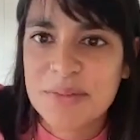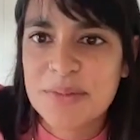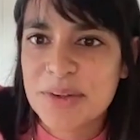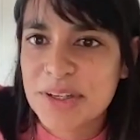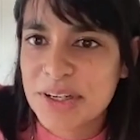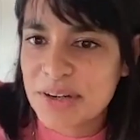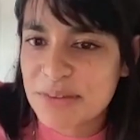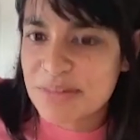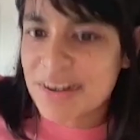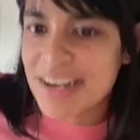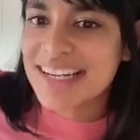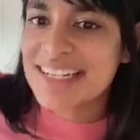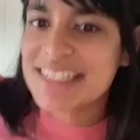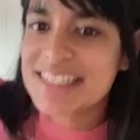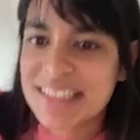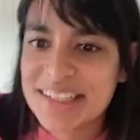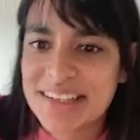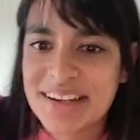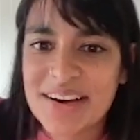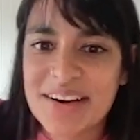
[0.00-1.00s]
you know, ready
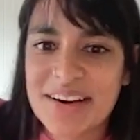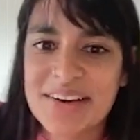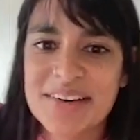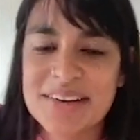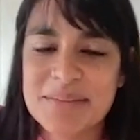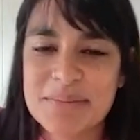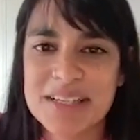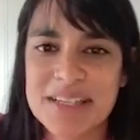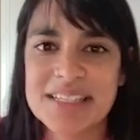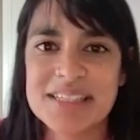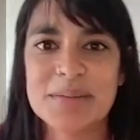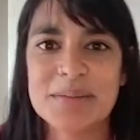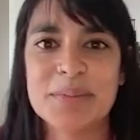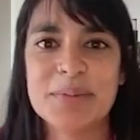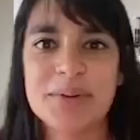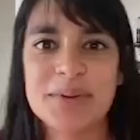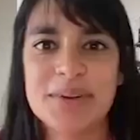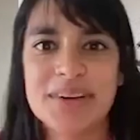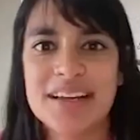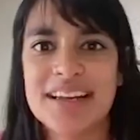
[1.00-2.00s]
to go and be
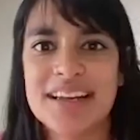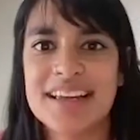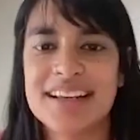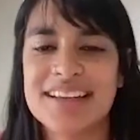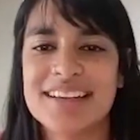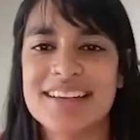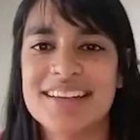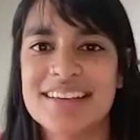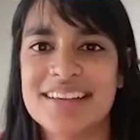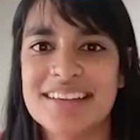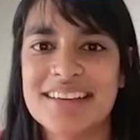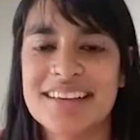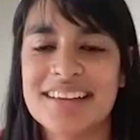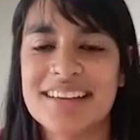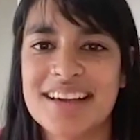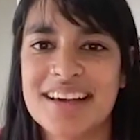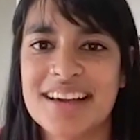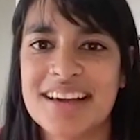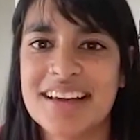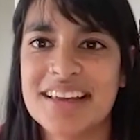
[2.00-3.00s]
deployed and
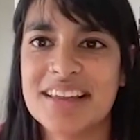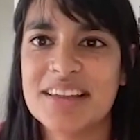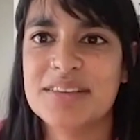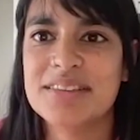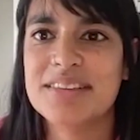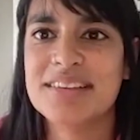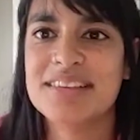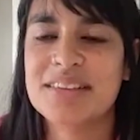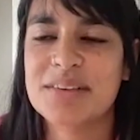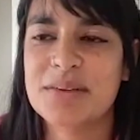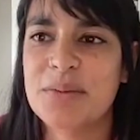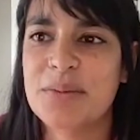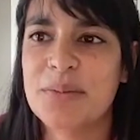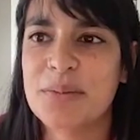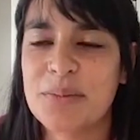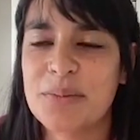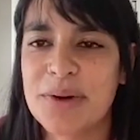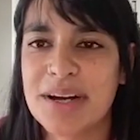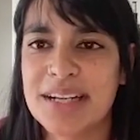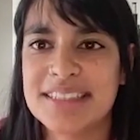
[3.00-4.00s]
used as a
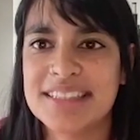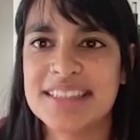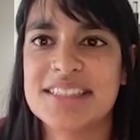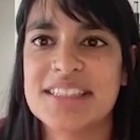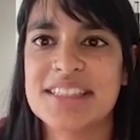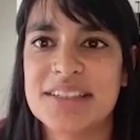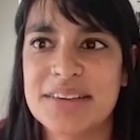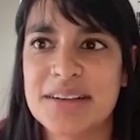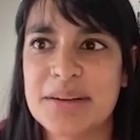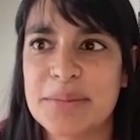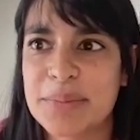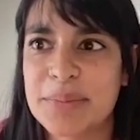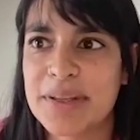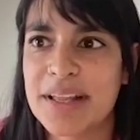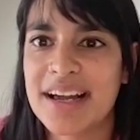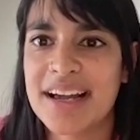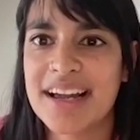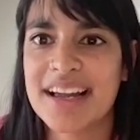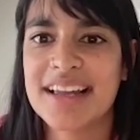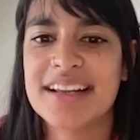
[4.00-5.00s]
wedge issue and
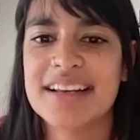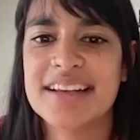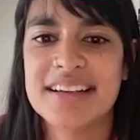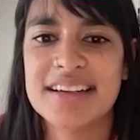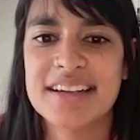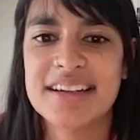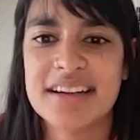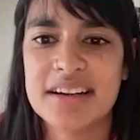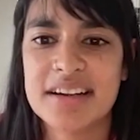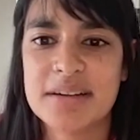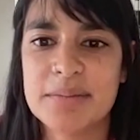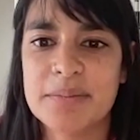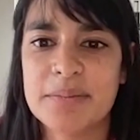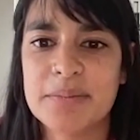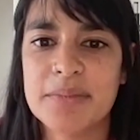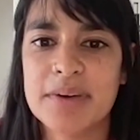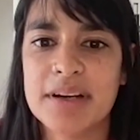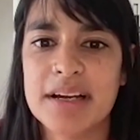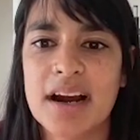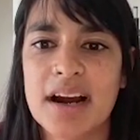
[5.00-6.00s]
applied,
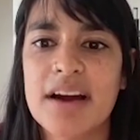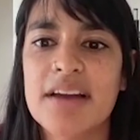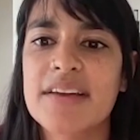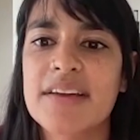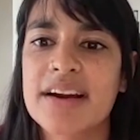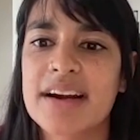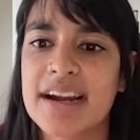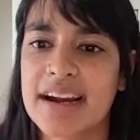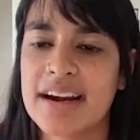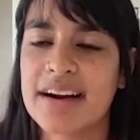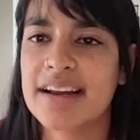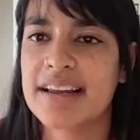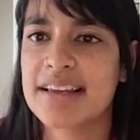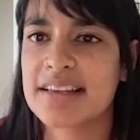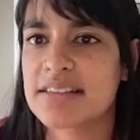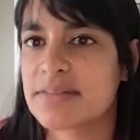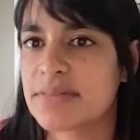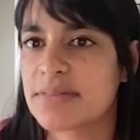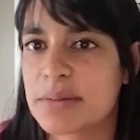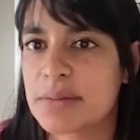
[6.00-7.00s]
are there
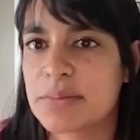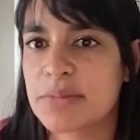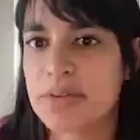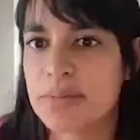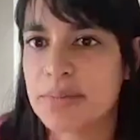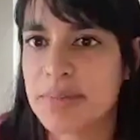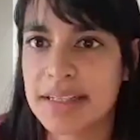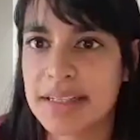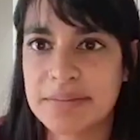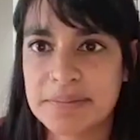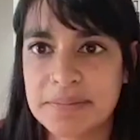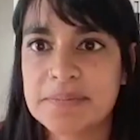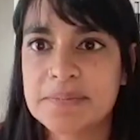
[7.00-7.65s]
areas for improvement?